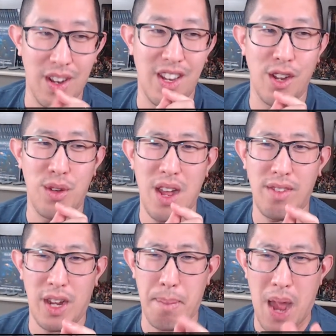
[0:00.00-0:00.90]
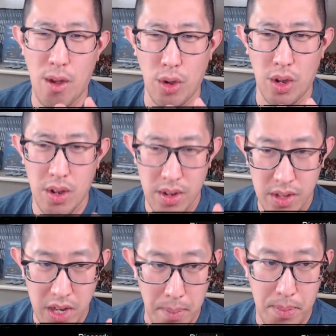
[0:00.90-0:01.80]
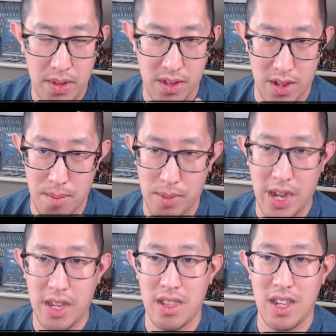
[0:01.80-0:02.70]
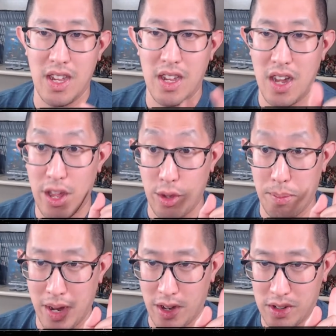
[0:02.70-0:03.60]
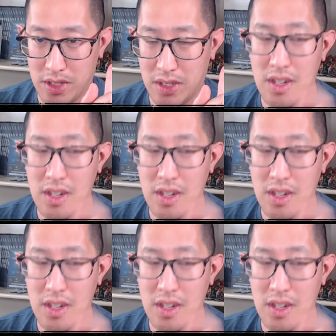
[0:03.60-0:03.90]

And they don't have like a power tip to them like the other bikers.